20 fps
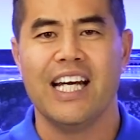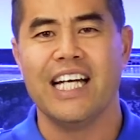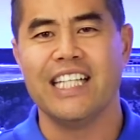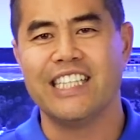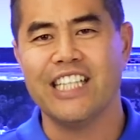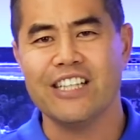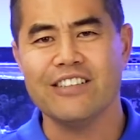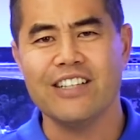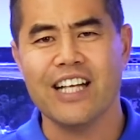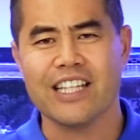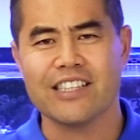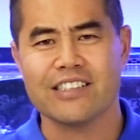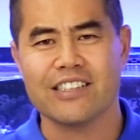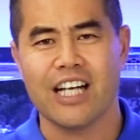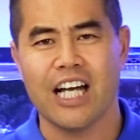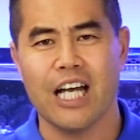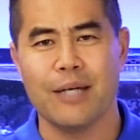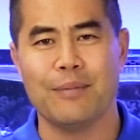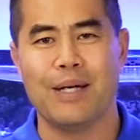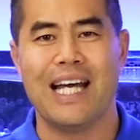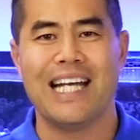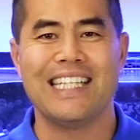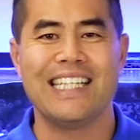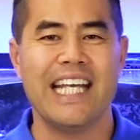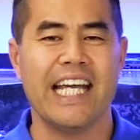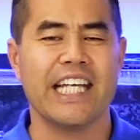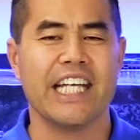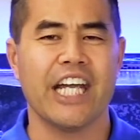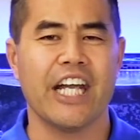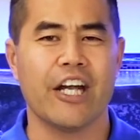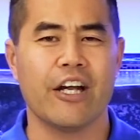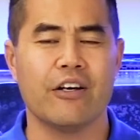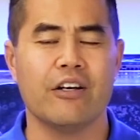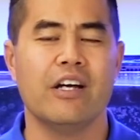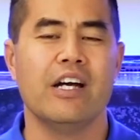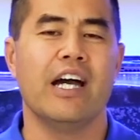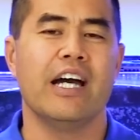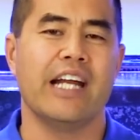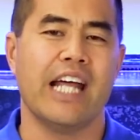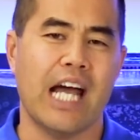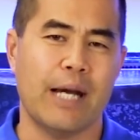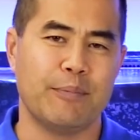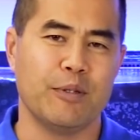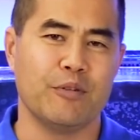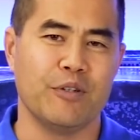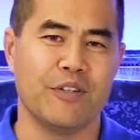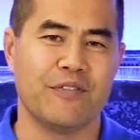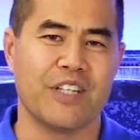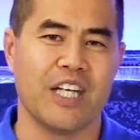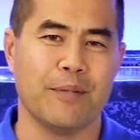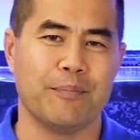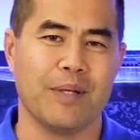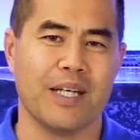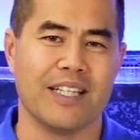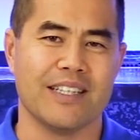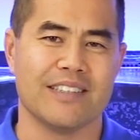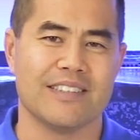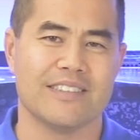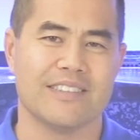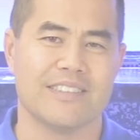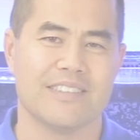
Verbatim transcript: Until next time, take care and happy reef keeping.